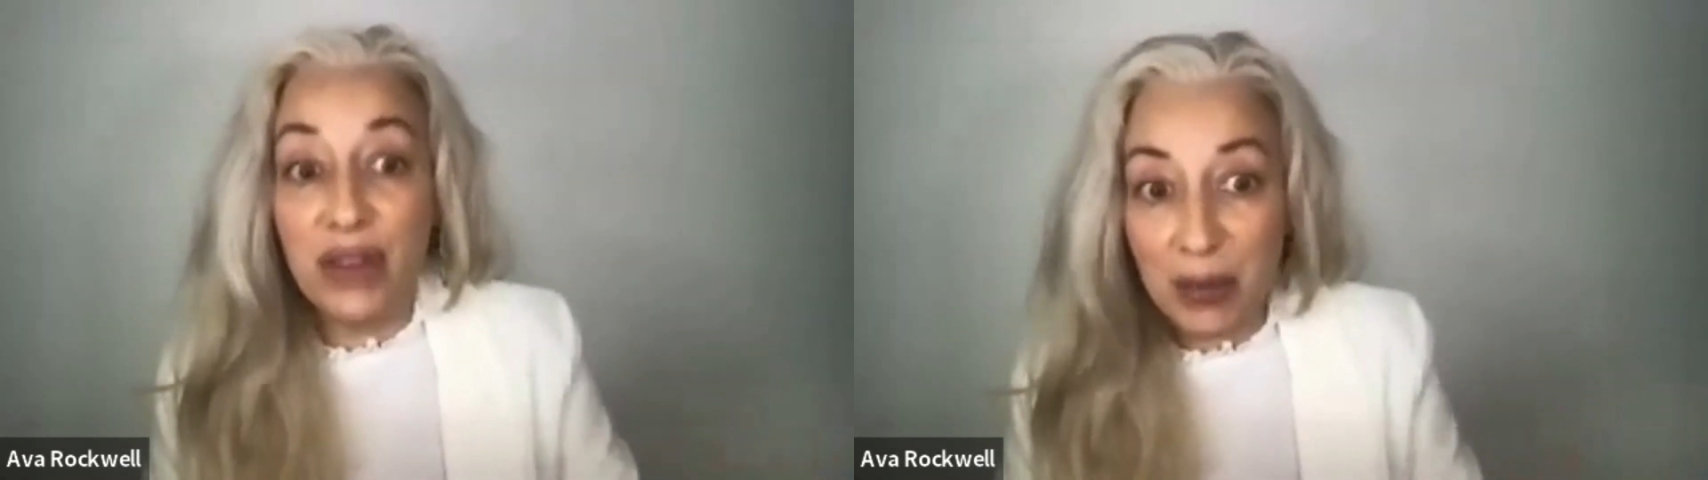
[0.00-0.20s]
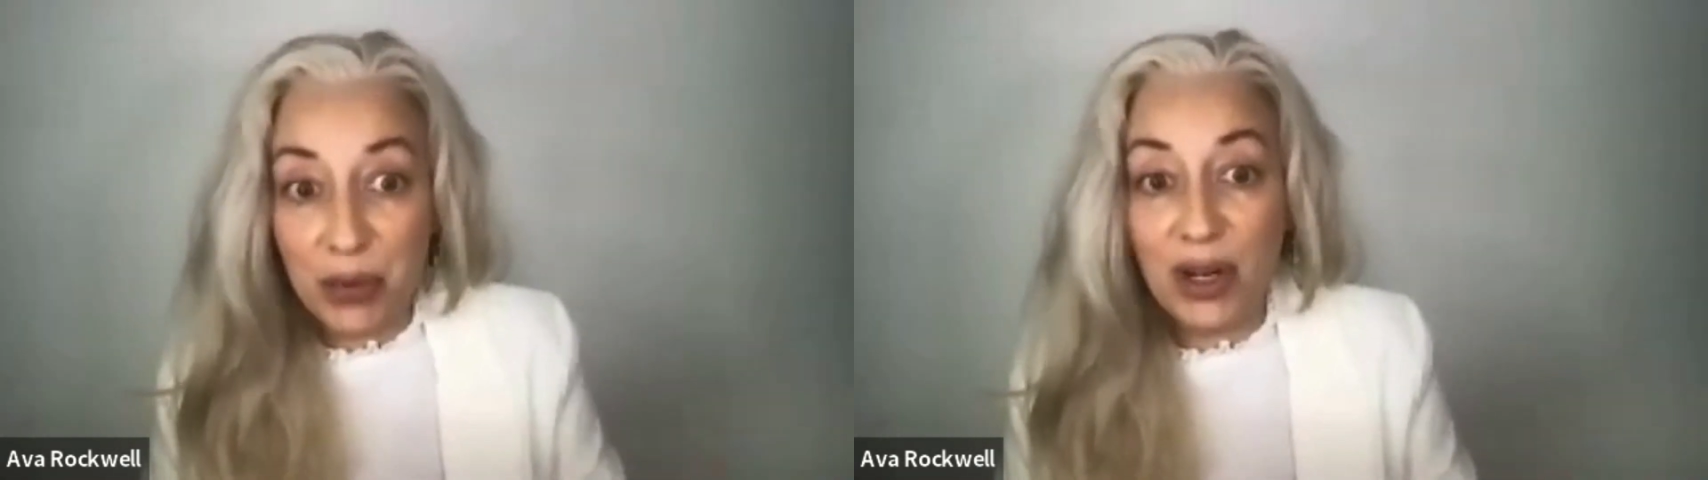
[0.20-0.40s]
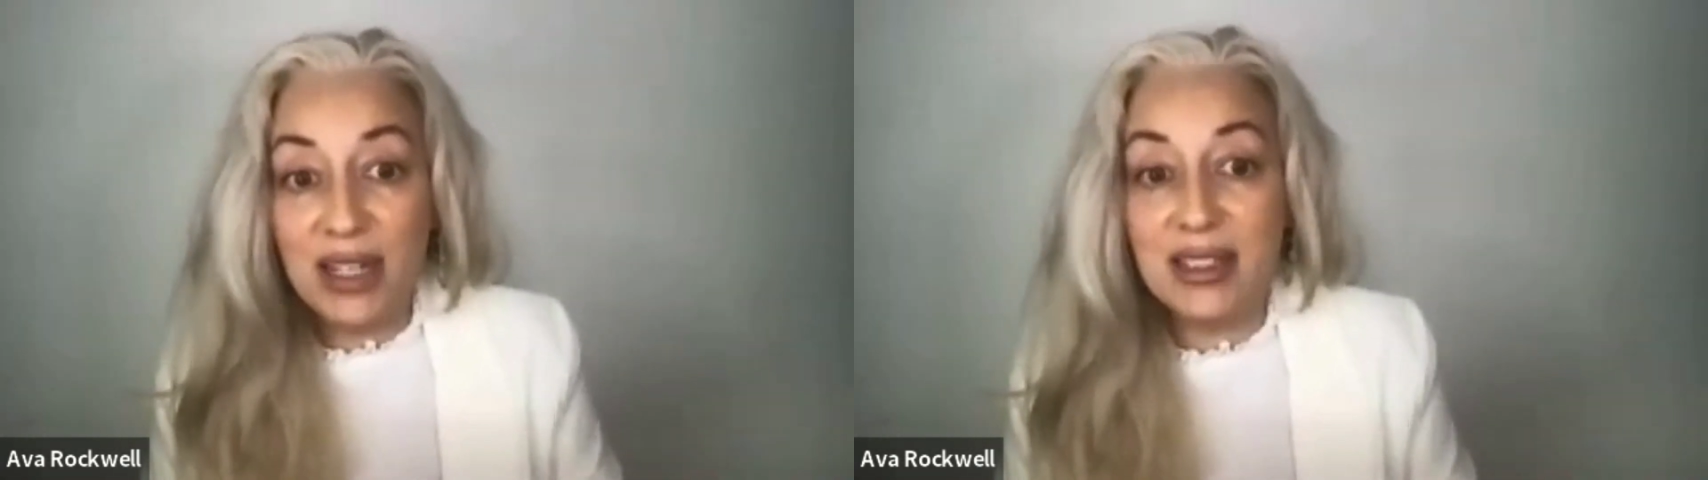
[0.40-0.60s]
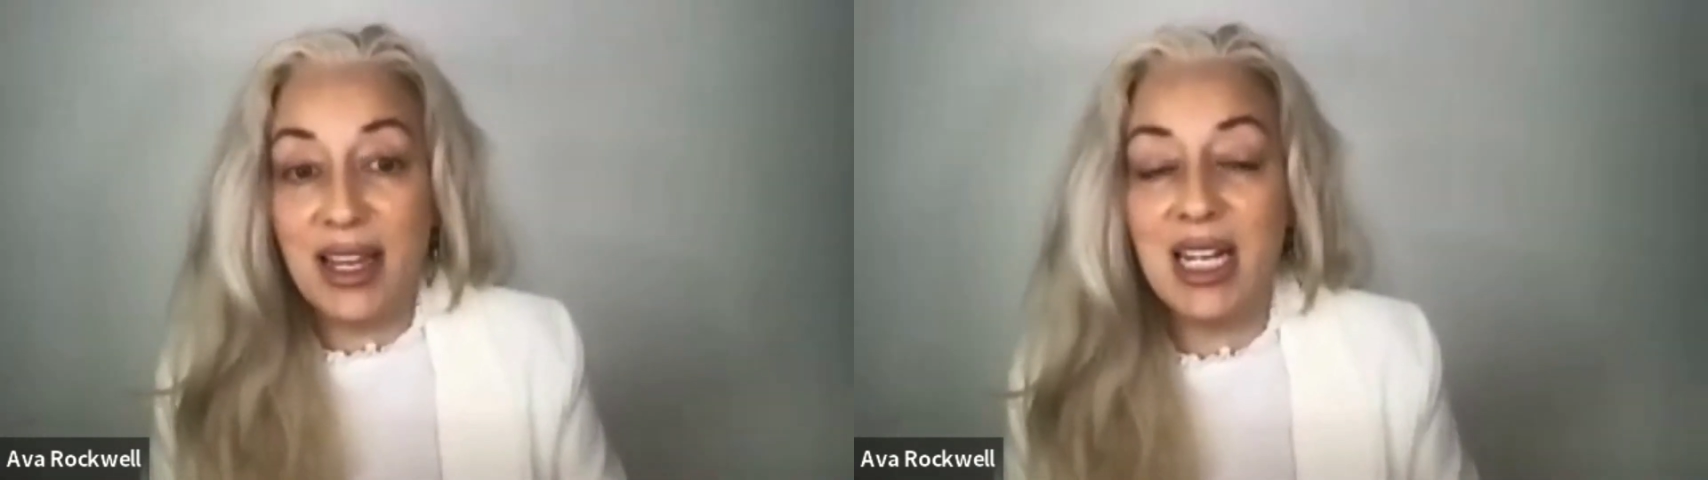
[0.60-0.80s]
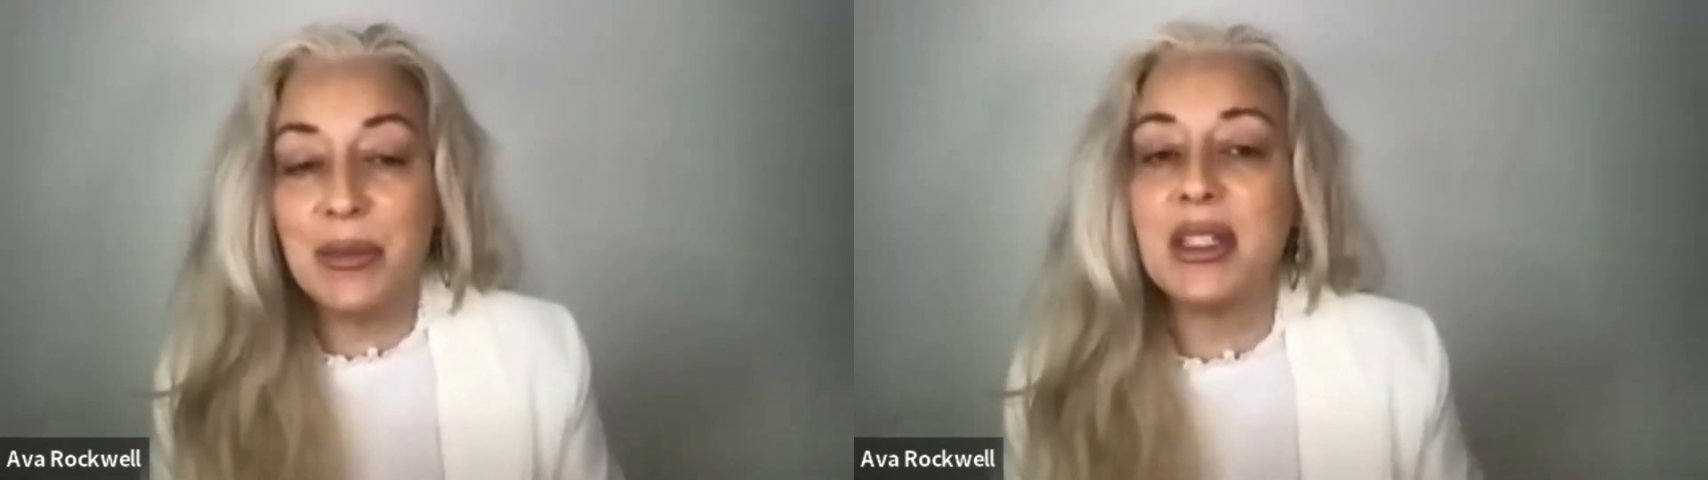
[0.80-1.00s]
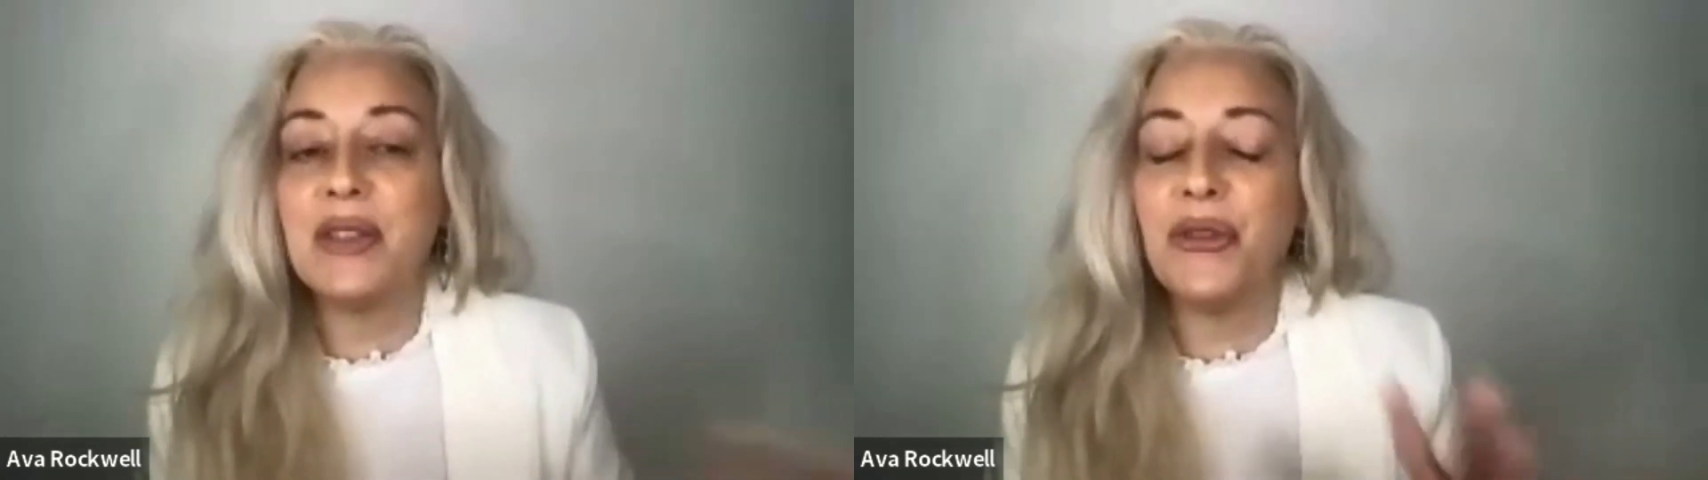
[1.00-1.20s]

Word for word: vaporized cannabis,